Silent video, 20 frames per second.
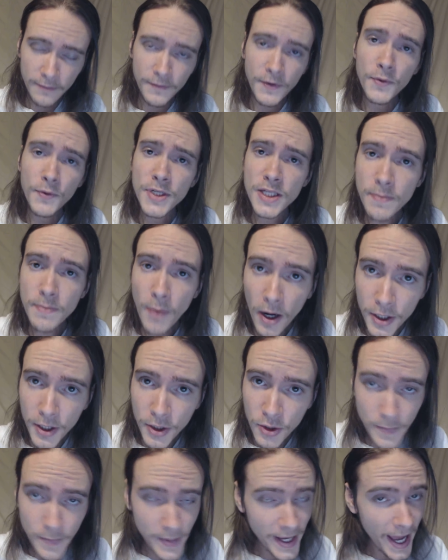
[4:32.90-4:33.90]
If you were smart,
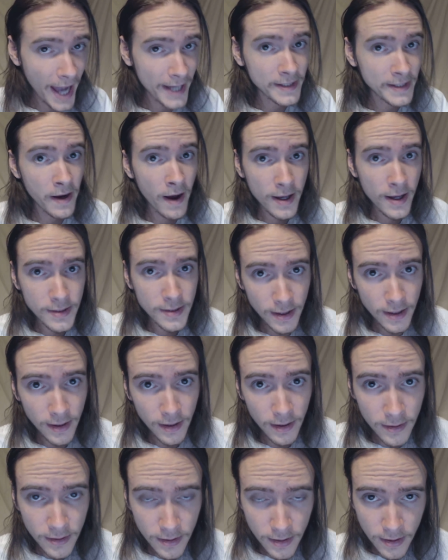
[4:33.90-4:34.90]
you would be
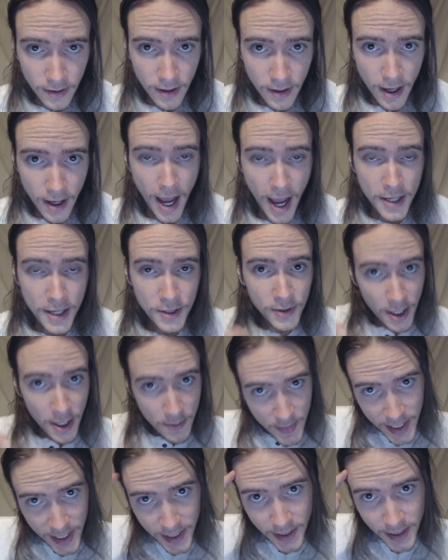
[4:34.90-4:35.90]
agnostic and you'd
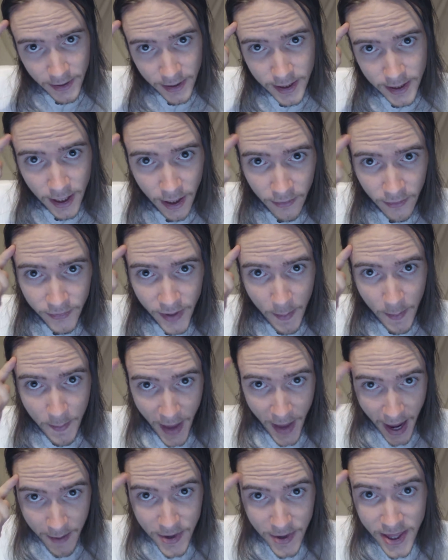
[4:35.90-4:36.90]
admit to yourself that
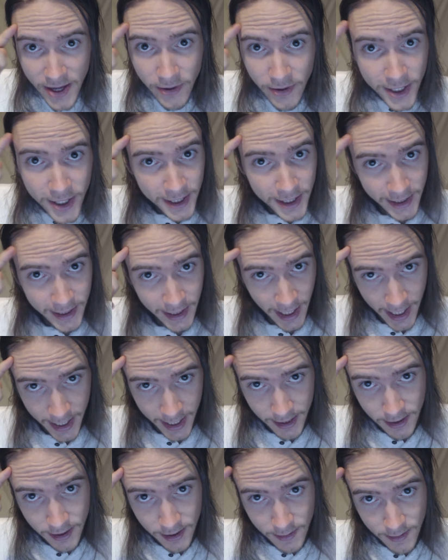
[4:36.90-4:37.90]
maybe there is a
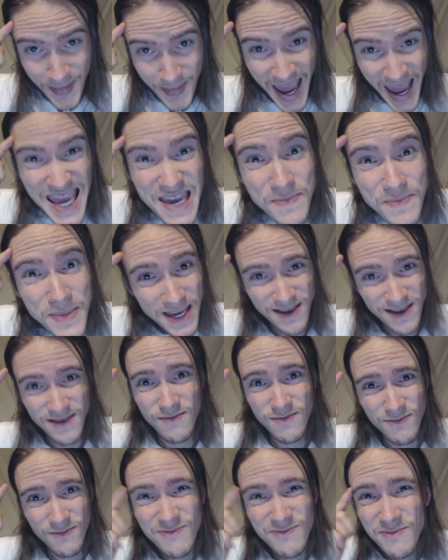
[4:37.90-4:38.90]
God. Maybe.
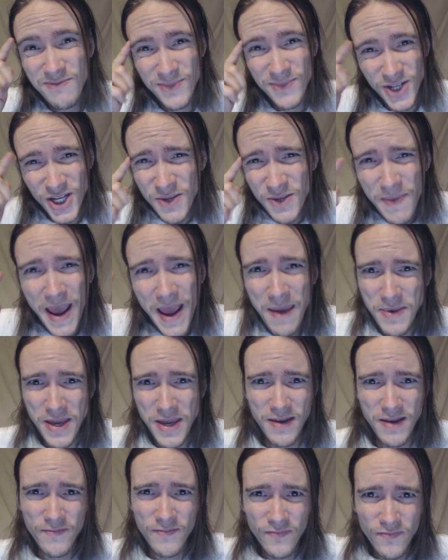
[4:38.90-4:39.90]
Just
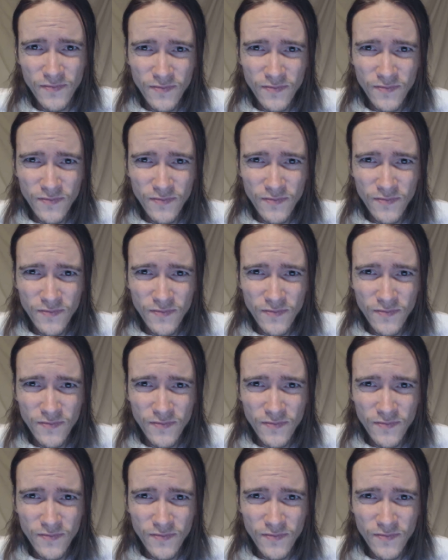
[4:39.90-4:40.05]
maybe.